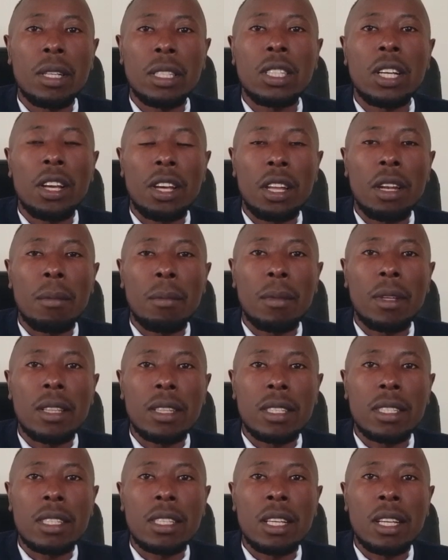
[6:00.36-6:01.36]
major
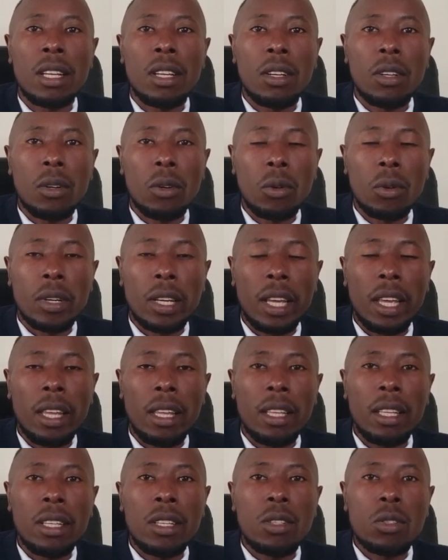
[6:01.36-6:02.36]
elements.
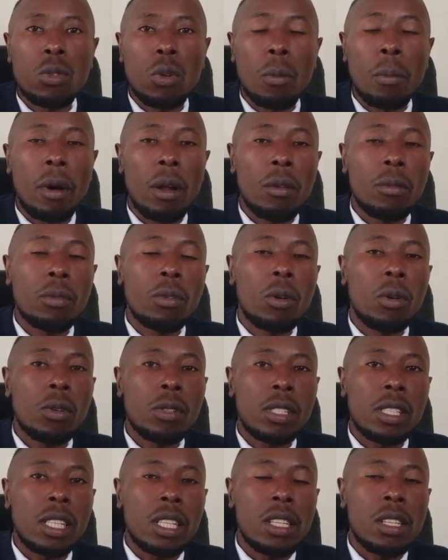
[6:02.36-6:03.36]
Okay, so but of
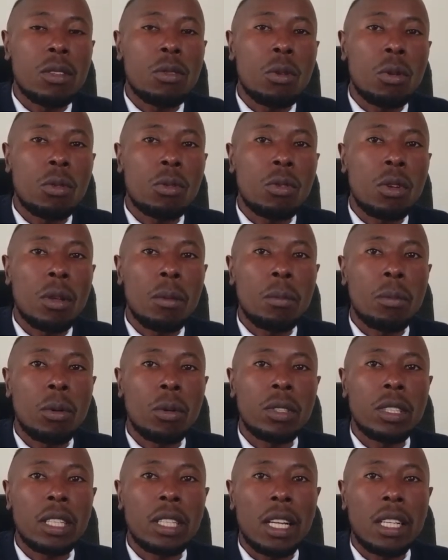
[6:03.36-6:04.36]
course, it is also
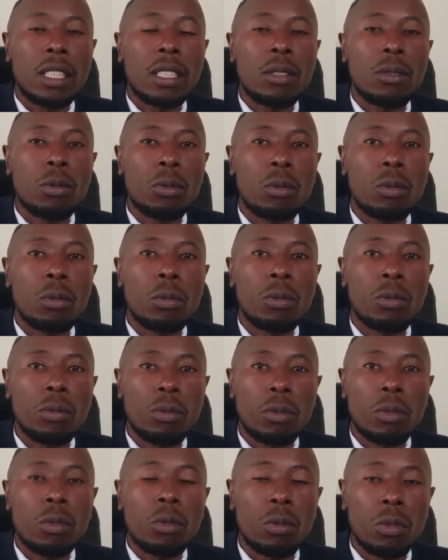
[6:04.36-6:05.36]
important to
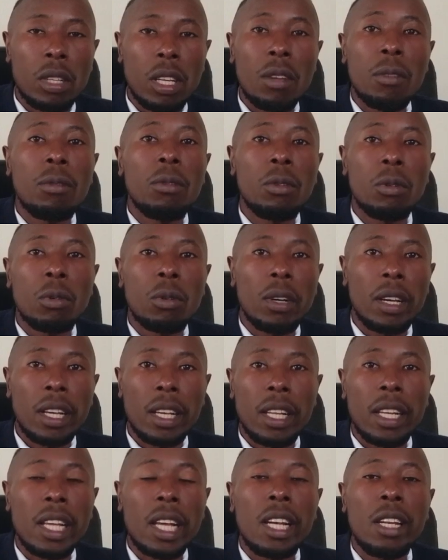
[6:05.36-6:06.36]
give you a
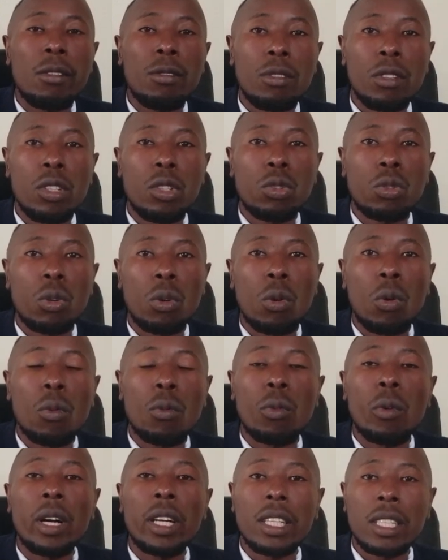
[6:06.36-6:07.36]
clear definition of
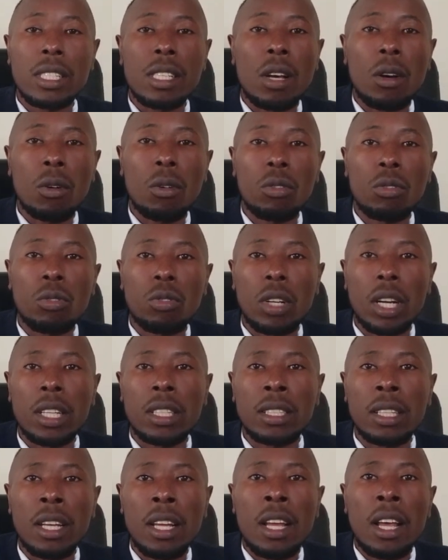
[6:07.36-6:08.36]
what is a contract.
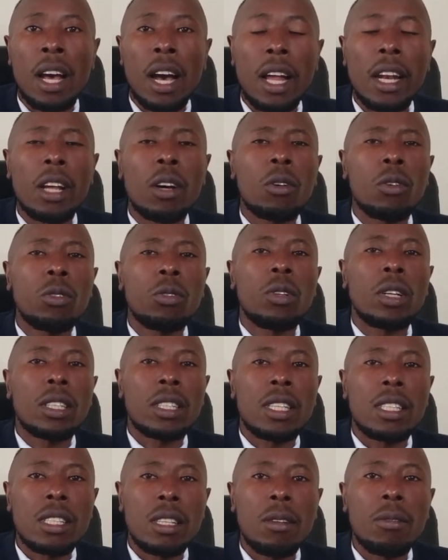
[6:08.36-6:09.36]
And a contract
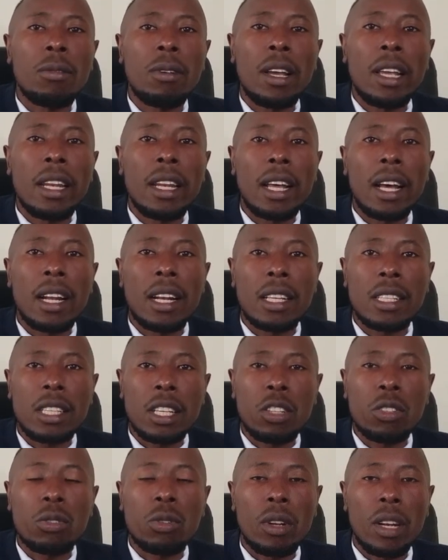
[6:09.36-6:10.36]
is defined under
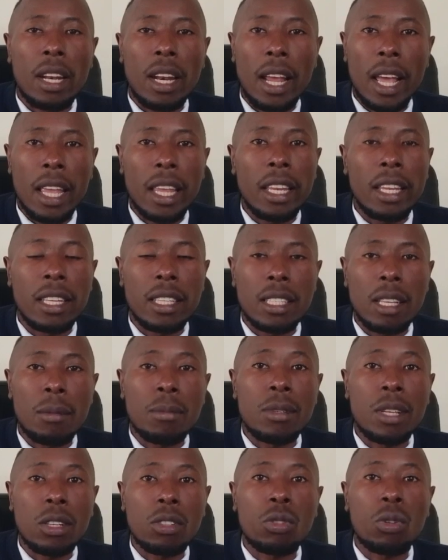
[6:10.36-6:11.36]
Section 9,
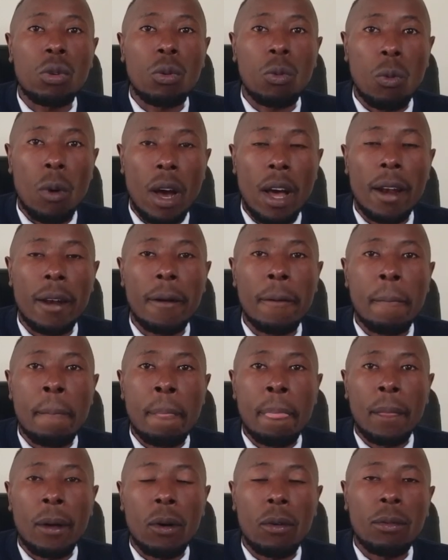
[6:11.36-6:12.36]
subsection 1
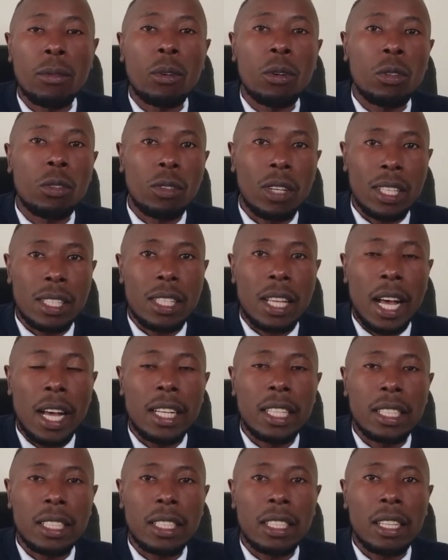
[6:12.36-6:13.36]
of Contracts
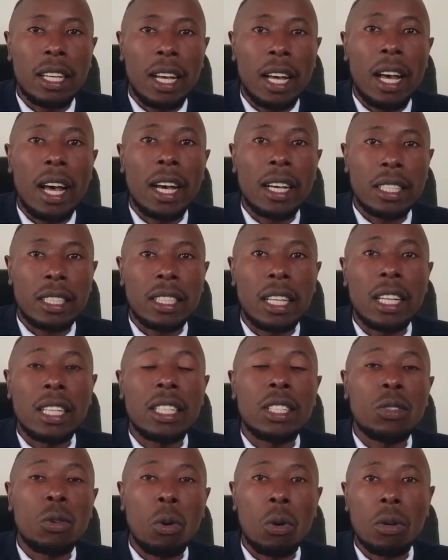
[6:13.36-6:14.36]
Act, and
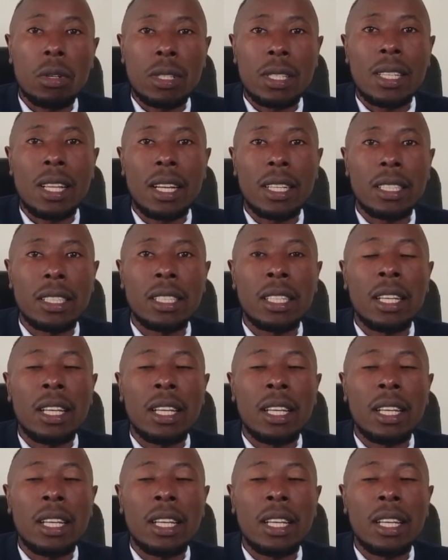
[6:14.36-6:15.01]
it holds that